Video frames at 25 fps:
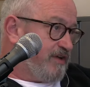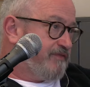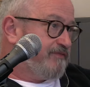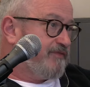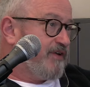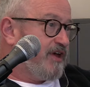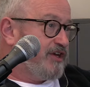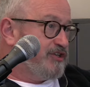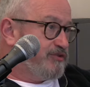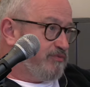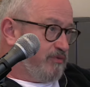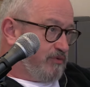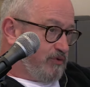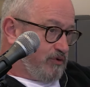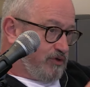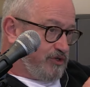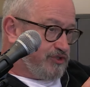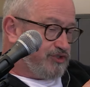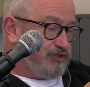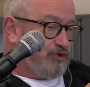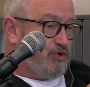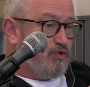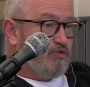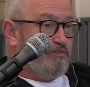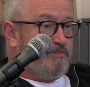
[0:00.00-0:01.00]
red-faced we were on a
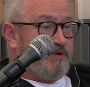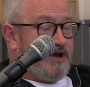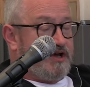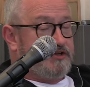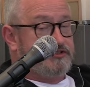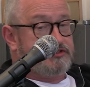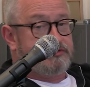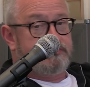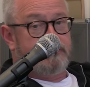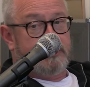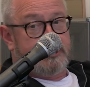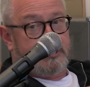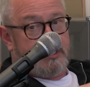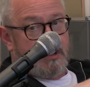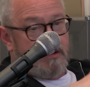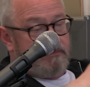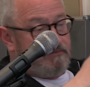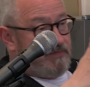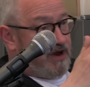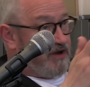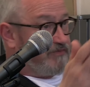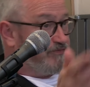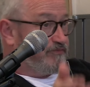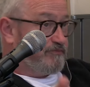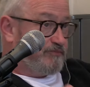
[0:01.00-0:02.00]
school bus we'd
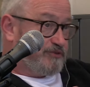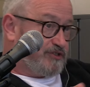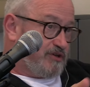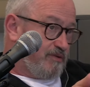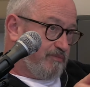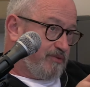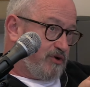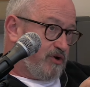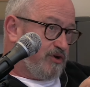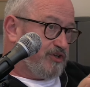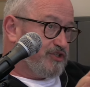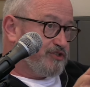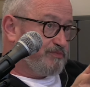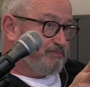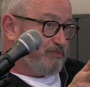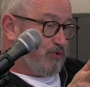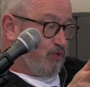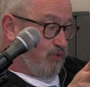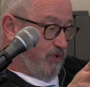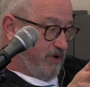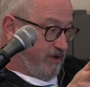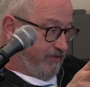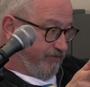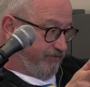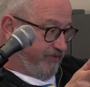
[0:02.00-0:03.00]
come back from some kind of
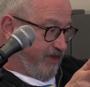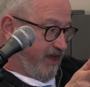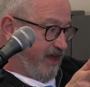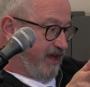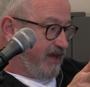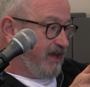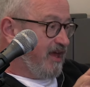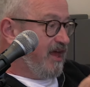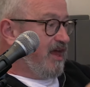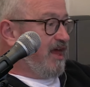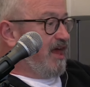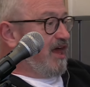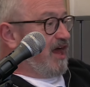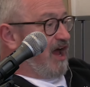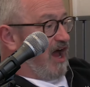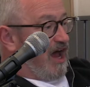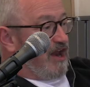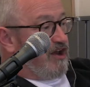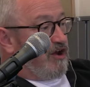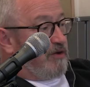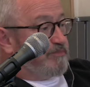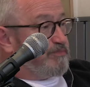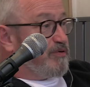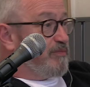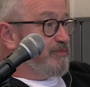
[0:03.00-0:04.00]
sporting thing
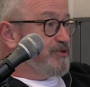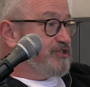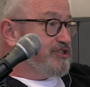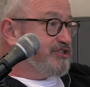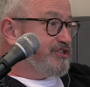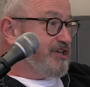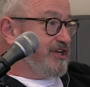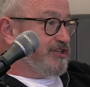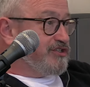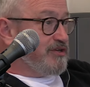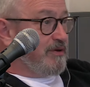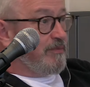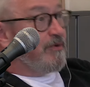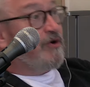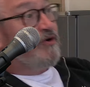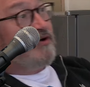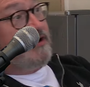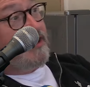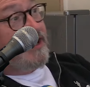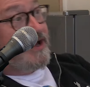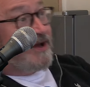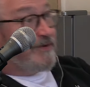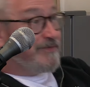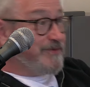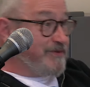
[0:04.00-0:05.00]
and i probably just said to him oh
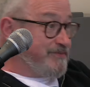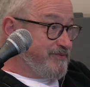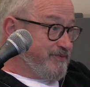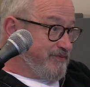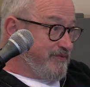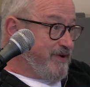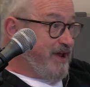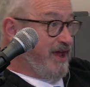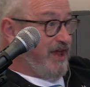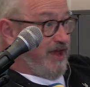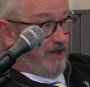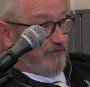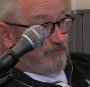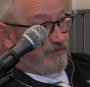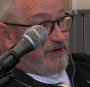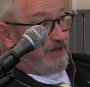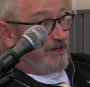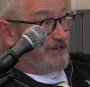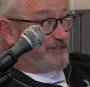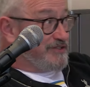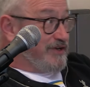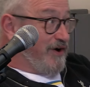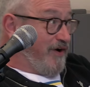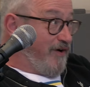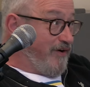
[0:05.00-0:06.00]
yeah this was
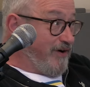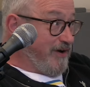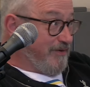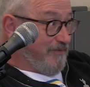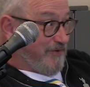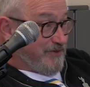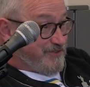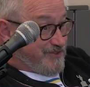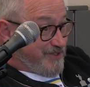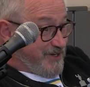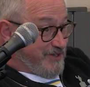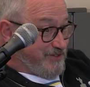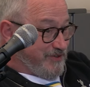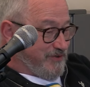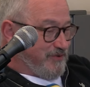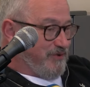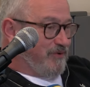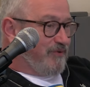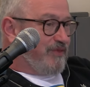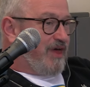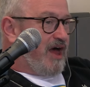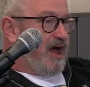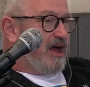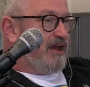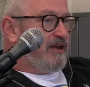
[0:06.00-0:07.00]
really tiring wasn't it doing
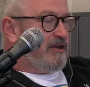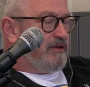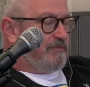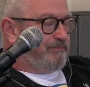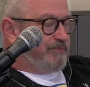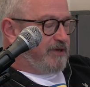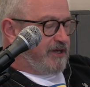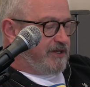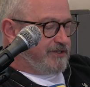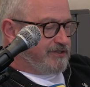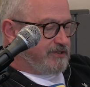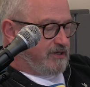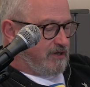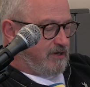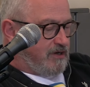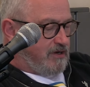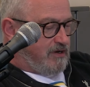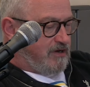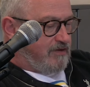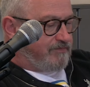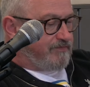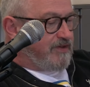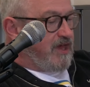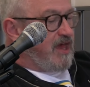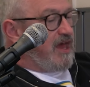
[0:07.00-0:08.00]
all that and he piss
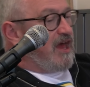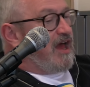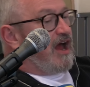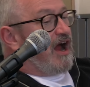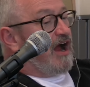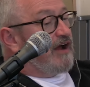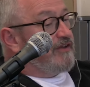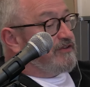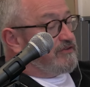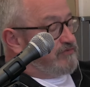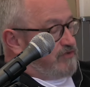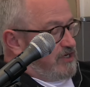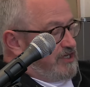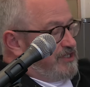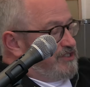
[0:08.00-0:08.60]
off and the